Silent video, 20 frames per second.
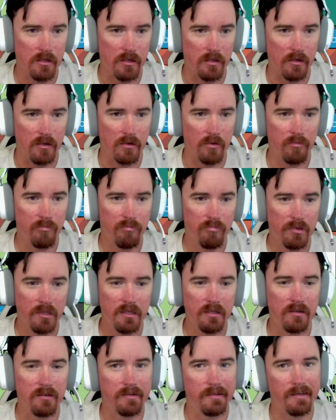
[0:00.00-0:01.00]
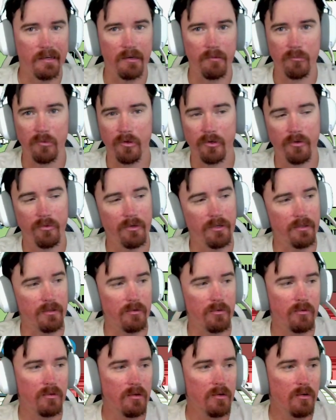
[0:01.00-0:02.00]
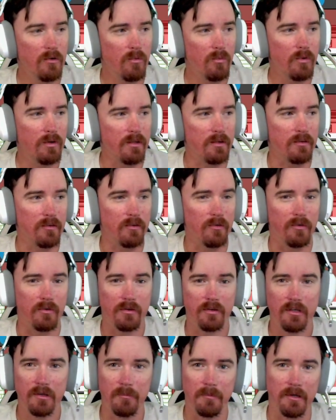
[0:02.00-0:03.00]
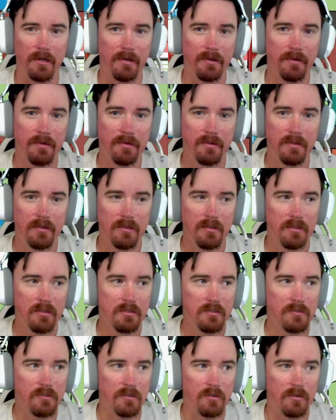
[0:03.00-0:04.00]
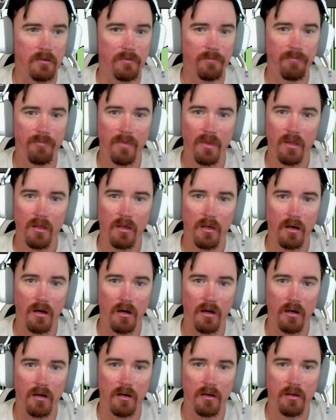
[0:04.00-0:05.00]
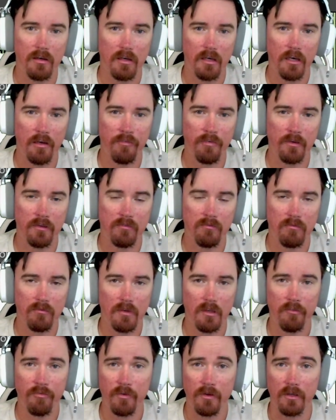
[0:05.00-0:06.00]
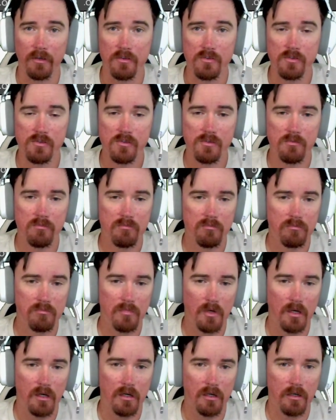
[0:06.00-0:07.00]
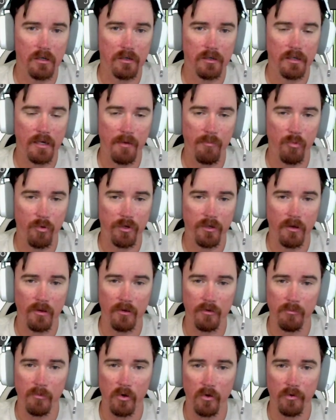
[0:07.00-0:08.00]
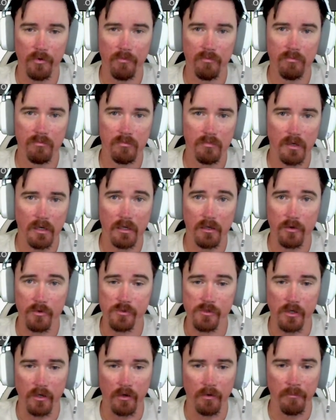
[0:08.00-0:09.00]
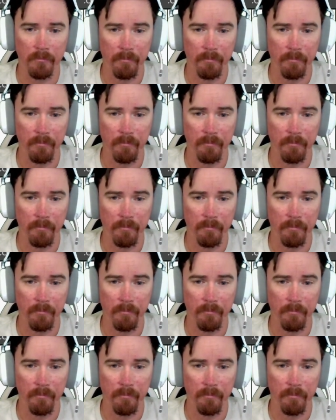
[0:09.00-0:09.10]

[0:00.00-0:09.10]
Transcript: know, play it on a Game Boy. What are you doing? Come on. So, if it is Game Boy Color mode, it goes here.